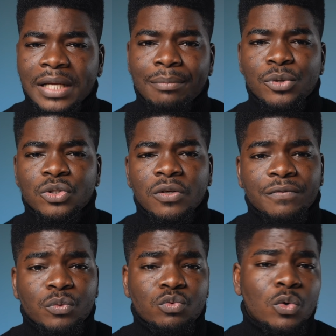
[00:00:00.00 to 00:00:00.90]
that most
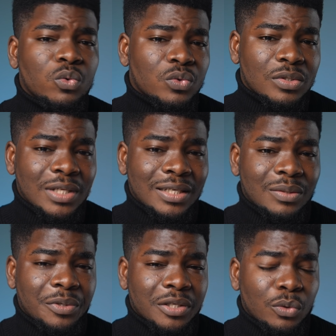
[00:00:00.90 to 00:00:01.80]
of the roles that
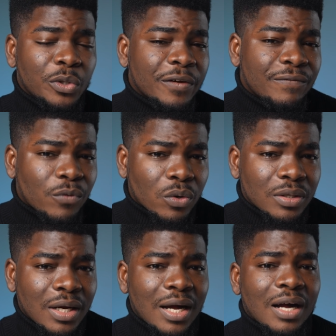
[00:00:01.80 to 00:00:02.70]
they were looking
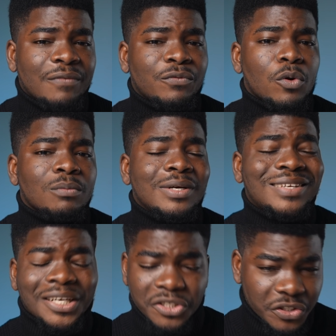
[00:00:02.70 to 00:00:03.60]
for are from
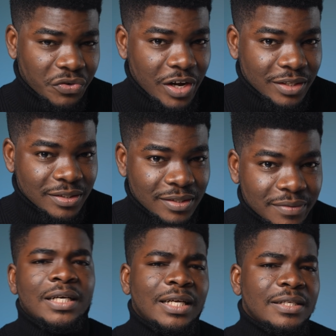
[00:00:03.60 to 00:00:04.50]
Nigerians.
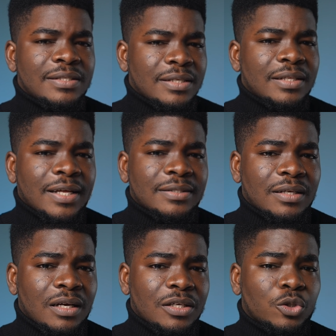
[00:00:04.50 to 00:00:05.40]
Analysts say that
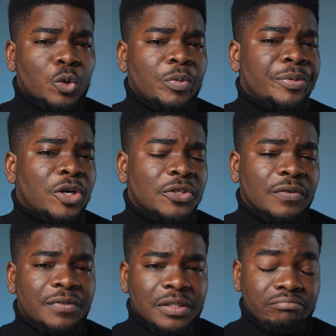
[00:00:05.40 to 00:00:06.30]
it could be because
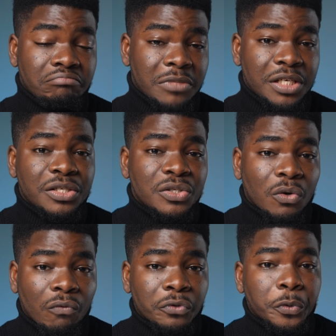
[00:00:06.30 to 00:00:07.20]
of the ease
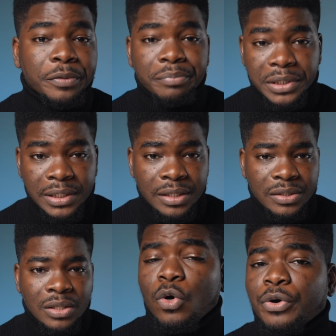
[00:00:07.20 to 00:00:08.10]
of doing
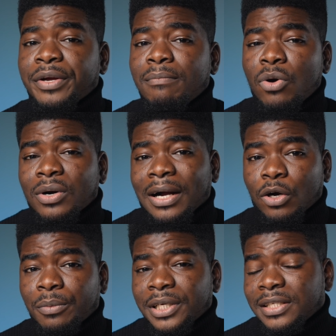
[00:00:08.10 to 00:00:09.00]
business or a more
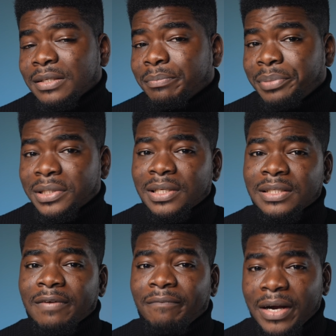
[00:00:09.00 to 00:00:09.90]
accommodating
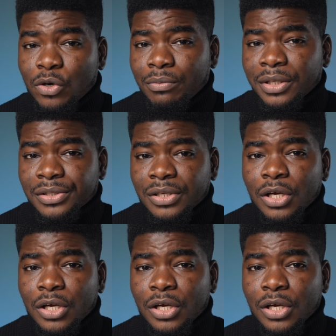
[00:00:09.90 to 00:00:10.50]
business environment.